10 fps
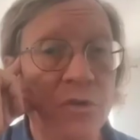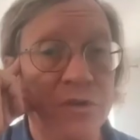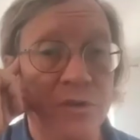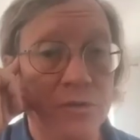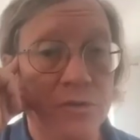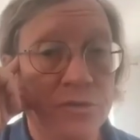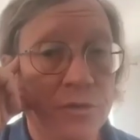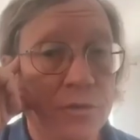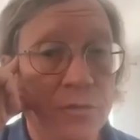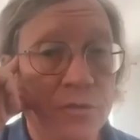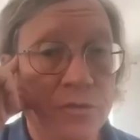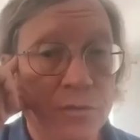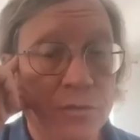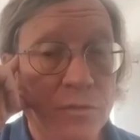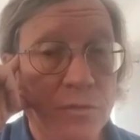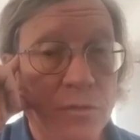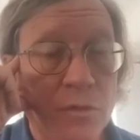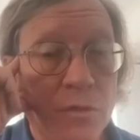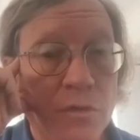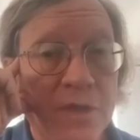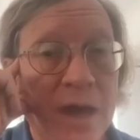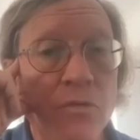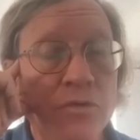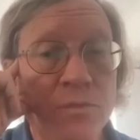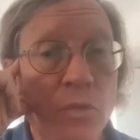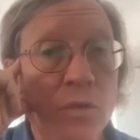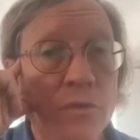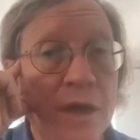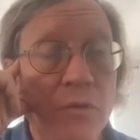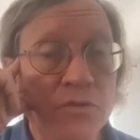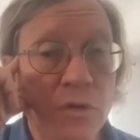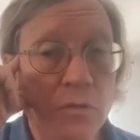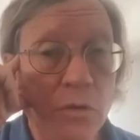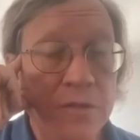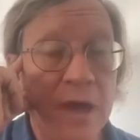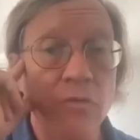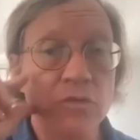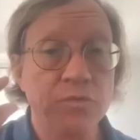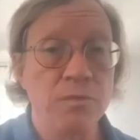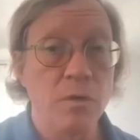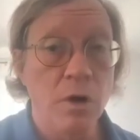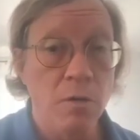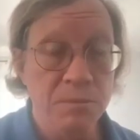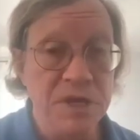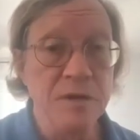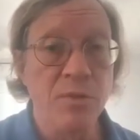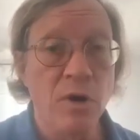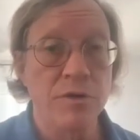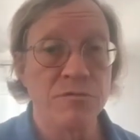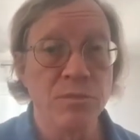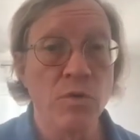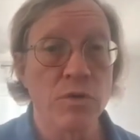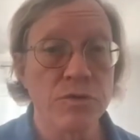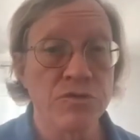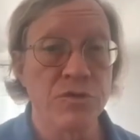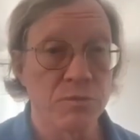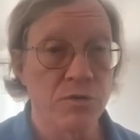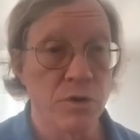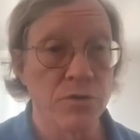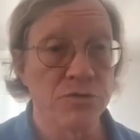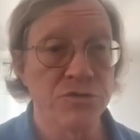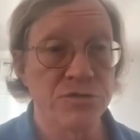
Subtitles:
in those terms. That was Bohr. That was a big part of Bohr's approach,